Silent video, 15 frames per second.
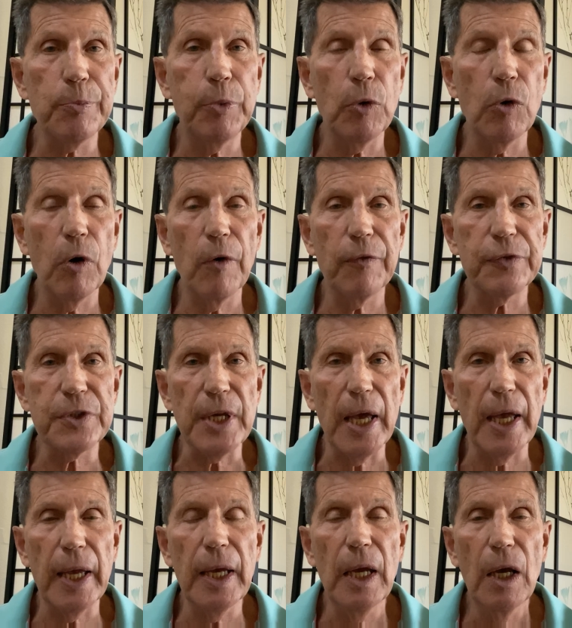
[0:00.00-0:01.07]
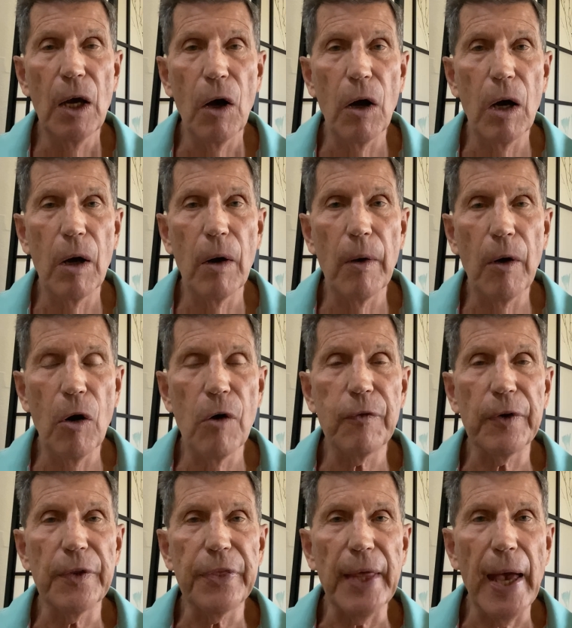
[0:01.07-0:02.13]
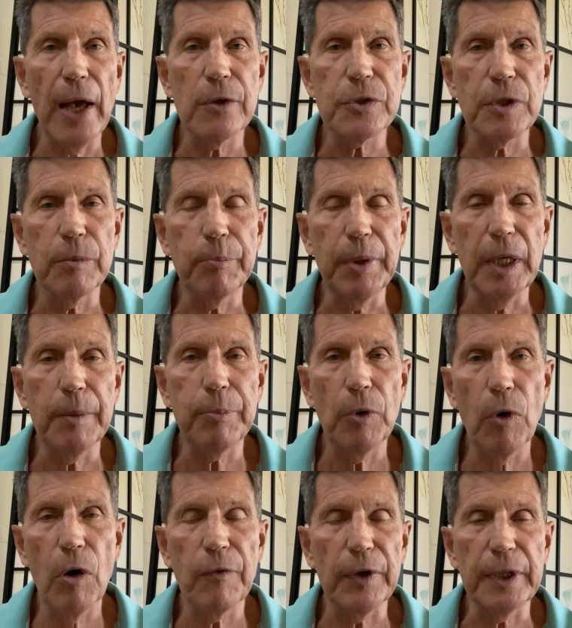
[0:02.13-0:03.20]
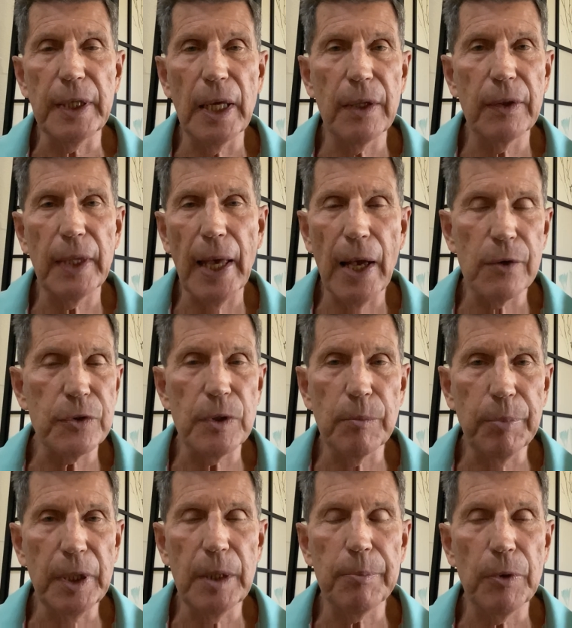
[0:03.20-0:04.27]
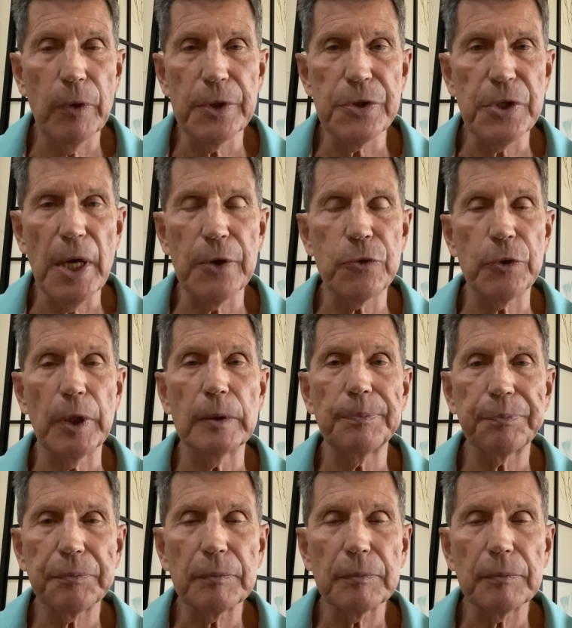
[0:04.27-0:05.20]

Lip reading: pool of, say, over 1,000 people, over 10,000 people, etc.